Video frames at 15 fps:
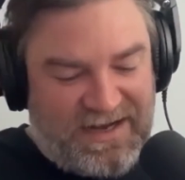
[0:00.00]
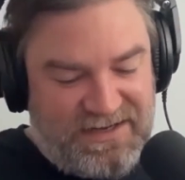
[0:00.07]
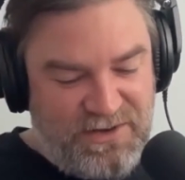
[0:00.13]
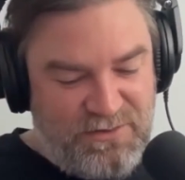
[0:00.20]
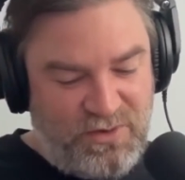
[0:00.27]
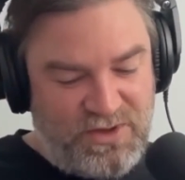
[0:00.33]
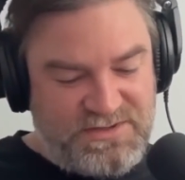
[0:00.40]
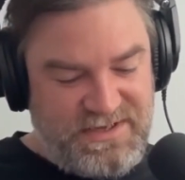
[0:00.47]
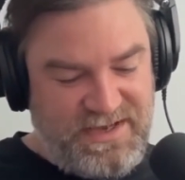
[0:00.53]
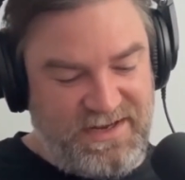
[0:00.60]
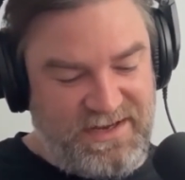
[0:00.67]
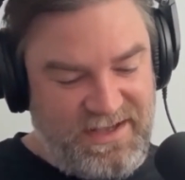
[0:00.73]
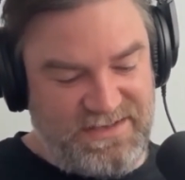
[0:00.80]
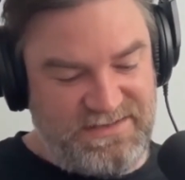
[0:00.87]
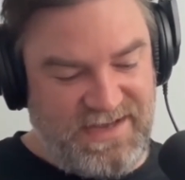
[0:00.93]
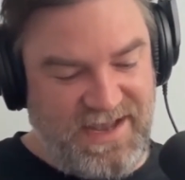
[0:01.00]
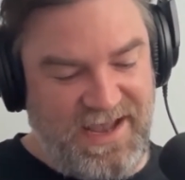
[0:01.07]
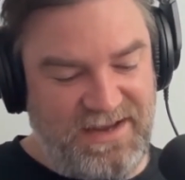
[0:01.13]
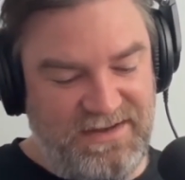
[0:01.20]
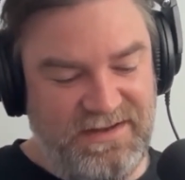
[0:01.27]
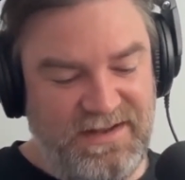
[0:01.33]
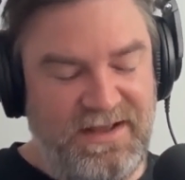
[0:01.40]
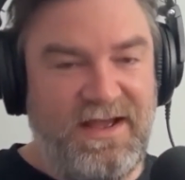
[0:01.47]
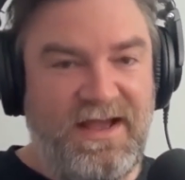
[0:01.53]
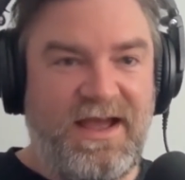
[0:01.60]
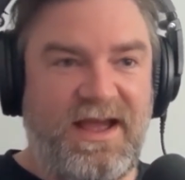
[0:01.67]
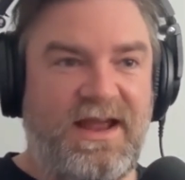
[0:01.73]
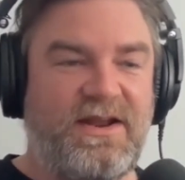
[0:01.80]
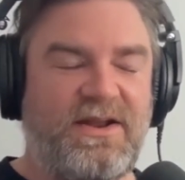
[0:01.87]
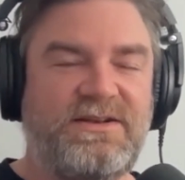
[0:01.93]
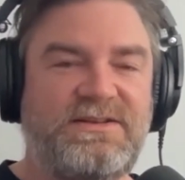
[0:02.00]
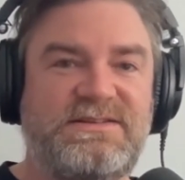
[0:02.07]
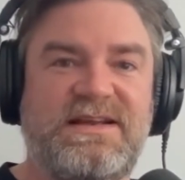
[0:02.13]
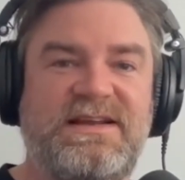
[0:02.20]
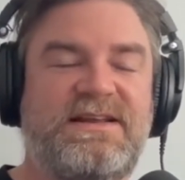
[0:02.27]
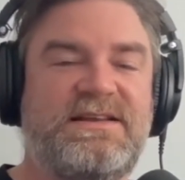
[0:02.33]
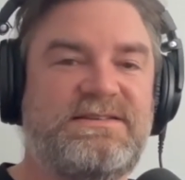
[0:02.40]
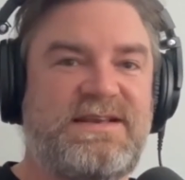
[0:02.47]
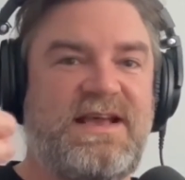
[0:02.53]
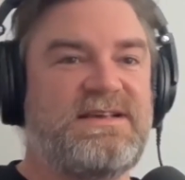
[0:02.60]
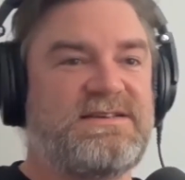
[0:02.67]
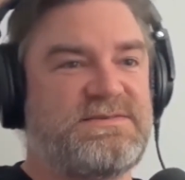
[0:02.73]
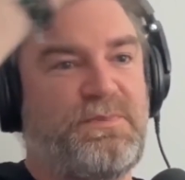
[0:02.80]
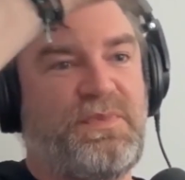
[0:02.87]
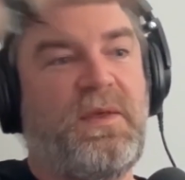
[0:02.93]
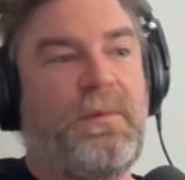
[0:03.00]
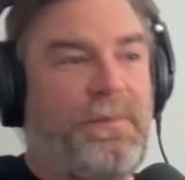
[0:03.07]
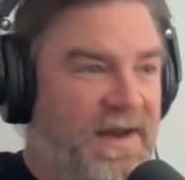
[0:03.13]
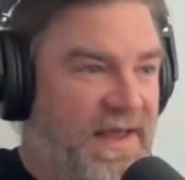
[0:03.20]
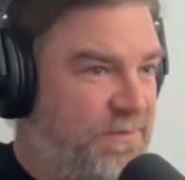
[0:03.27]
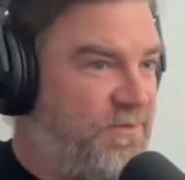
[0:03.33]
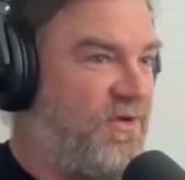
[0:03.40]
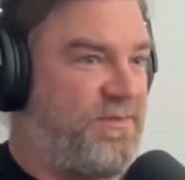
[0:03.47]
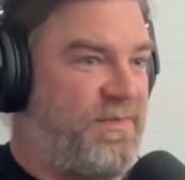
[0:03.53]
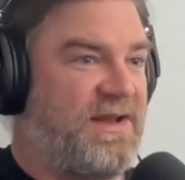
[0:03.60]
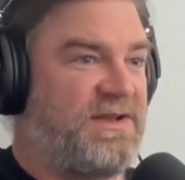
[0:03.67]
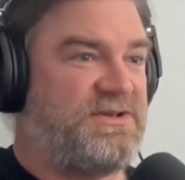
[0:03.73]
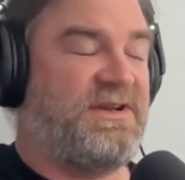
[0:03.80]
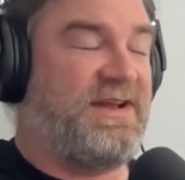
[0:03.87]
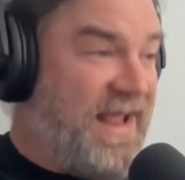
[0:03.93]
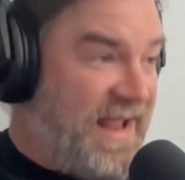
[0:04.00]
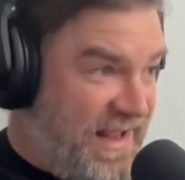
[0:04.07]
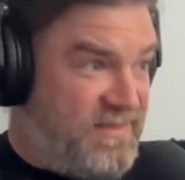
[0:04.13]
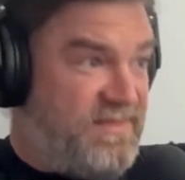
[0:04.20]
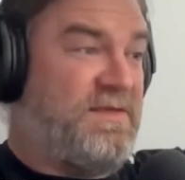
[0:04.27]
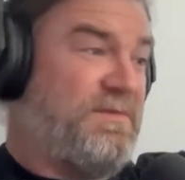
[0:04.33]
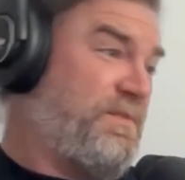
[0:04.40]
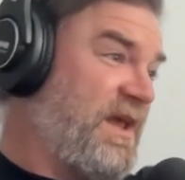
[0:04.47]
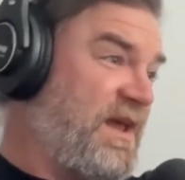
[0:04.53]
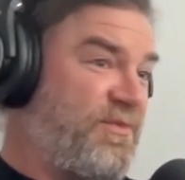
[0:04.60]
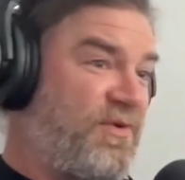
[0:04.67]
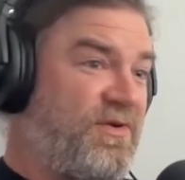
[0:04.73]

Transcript: what's in his head. And until it says the Playboy Mansion in the Playboy